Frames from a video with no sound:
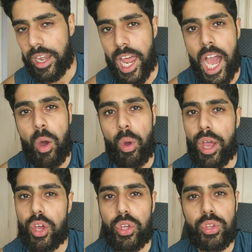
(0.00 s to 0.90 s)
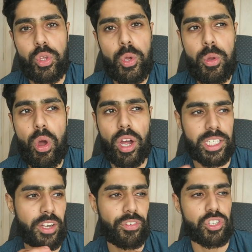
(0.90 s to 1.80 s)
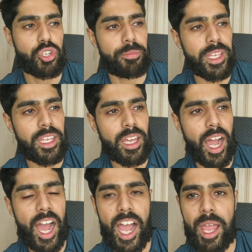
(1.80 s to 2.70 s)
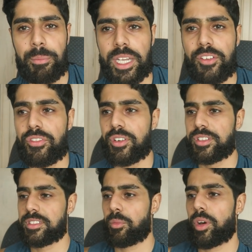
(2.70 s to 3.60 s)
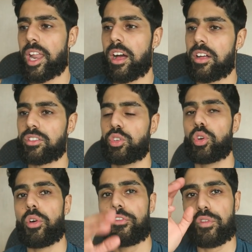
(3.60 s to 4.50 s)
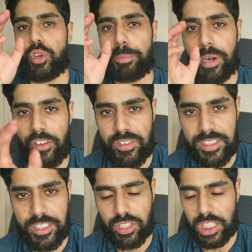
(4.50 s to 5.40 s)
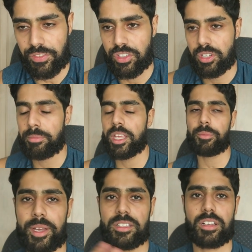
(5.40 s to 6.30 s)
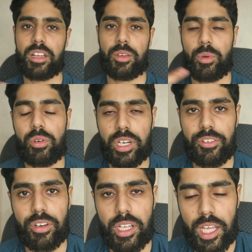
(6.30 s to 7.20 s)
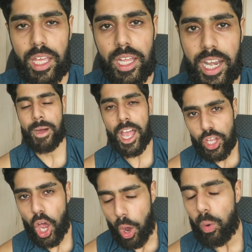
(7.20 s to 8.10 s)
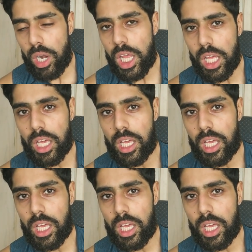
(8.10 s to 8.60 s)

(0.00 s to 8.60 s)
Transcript: Now, you are different to me. I am different to someone else. Your food preferences are different to me. Basically, we're all different, okay? My goal